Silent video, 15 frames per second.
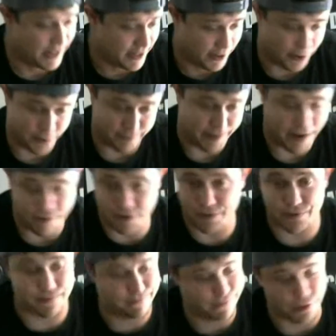or every
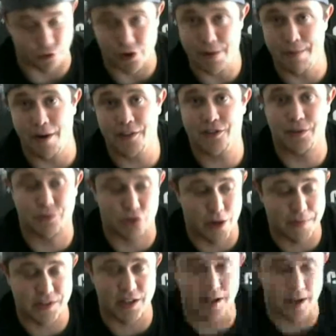three month
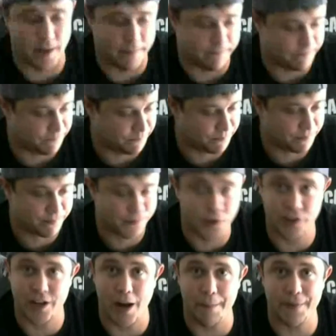subscription, um, to the
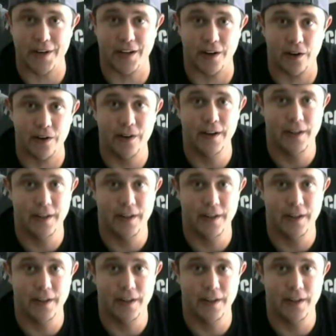company, you know?